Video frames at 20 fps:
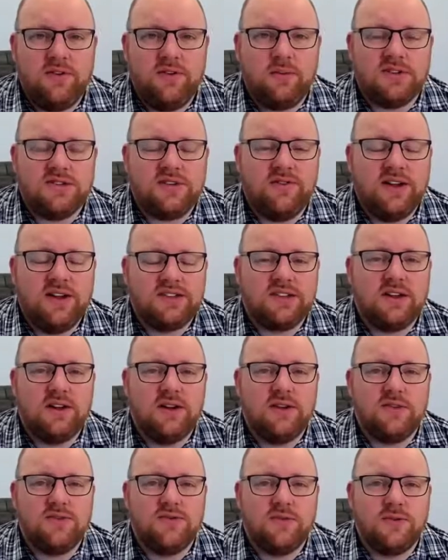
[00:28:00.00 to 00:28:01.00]
because they've had to
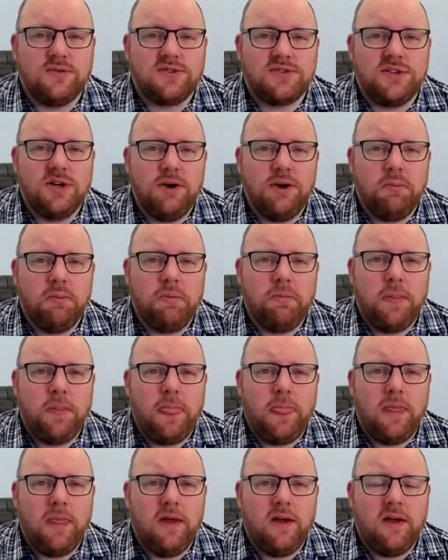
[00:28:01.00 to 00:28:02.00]
close full stop
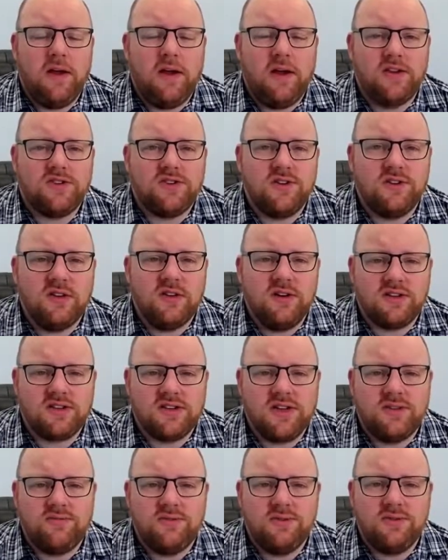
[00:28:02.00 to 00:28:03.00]
during the
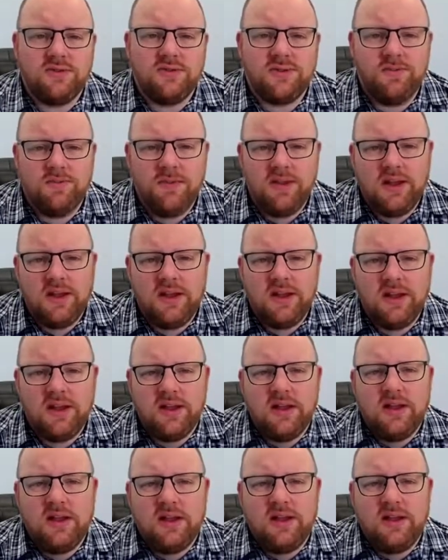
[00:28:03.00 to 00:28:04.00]
lockdown rules.
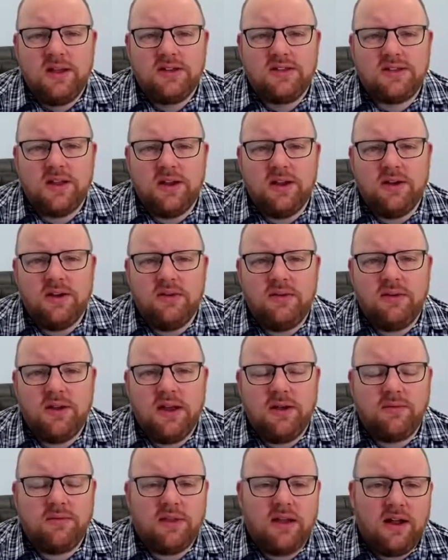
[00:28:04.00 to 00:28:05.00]
So
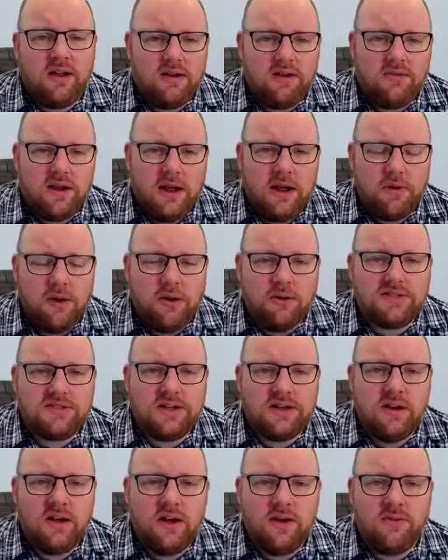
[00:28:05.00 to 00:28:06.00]
yeah, that poll is
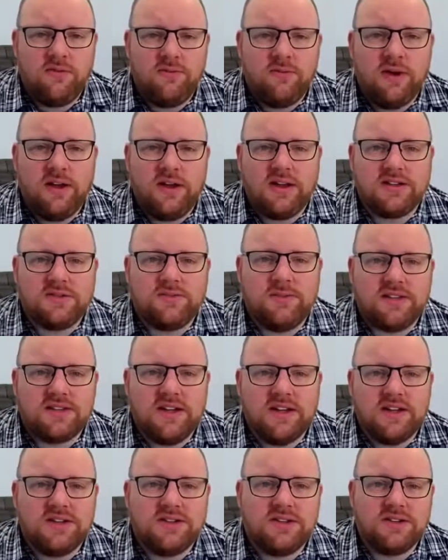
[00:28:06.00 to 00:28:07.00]
in line with my
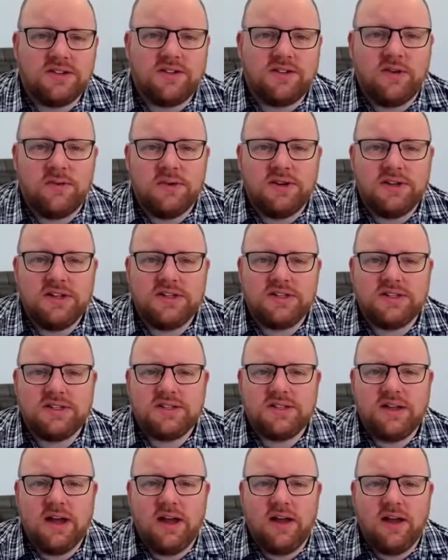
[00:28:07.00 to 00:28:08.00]
expectations, if I'm honest.
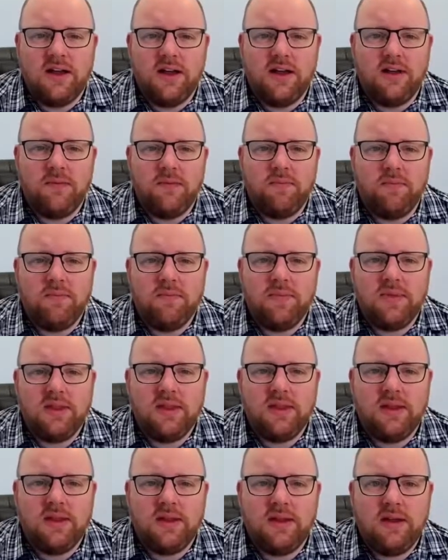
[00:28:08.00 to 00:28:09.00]
And
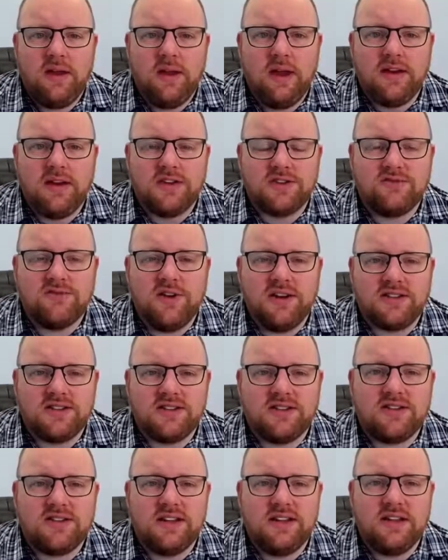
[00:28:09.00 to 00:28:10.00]
it's great to
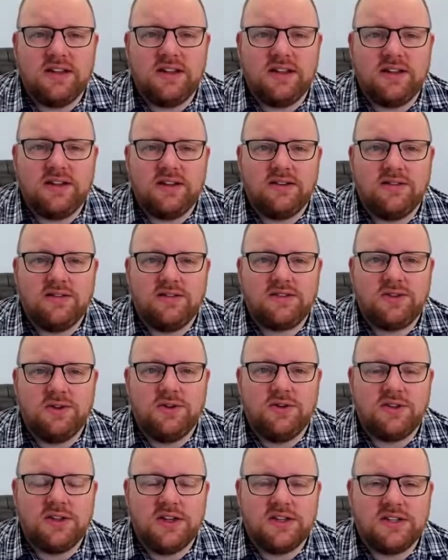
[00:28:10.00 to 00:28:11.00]
see that
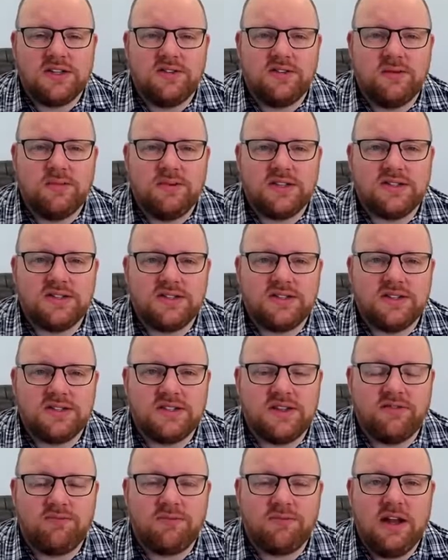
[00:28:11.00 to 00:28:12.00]
2/3 of the businesses
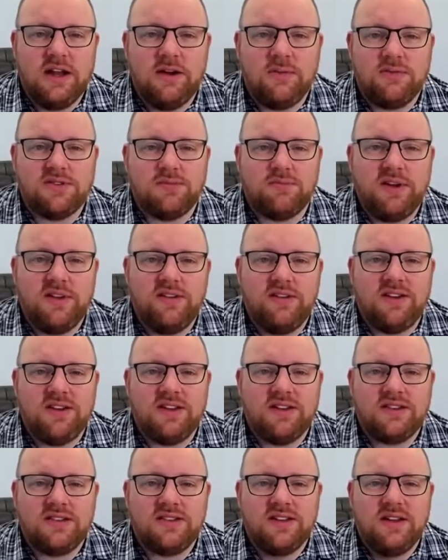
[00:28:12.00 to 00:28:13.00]
have been able to
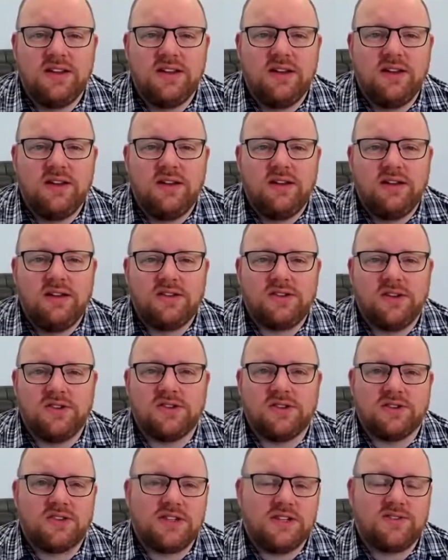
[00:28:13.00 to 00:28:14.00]
pivot so
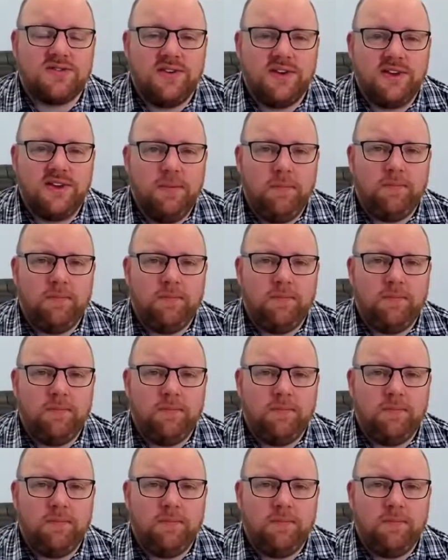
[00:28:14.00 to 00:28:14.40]
successfully.